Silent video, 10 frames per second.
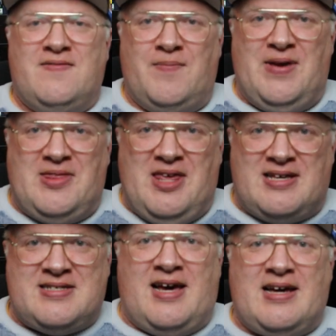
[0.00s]
For being the
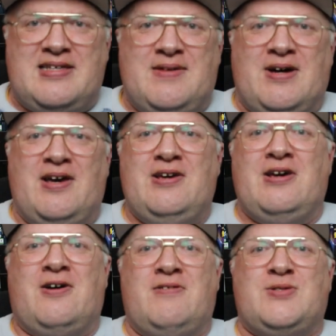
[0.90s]
exact same guy
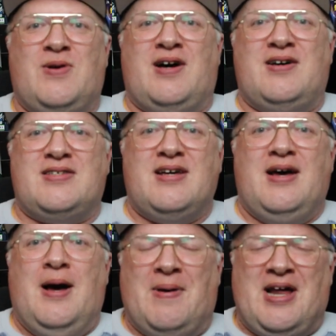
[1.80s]
he always was,
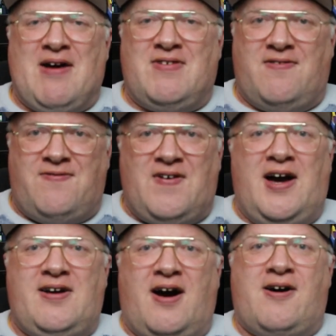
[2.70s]
but having to
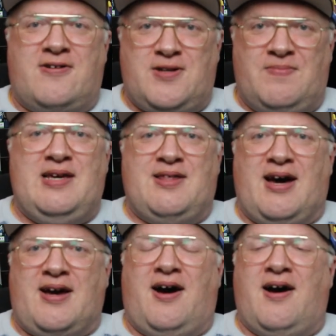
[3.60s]
fight harder to be
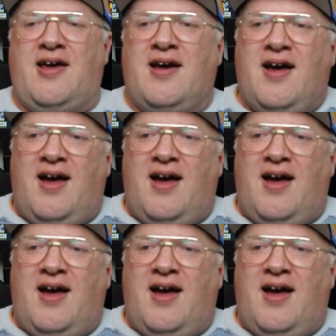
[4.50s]
that guy.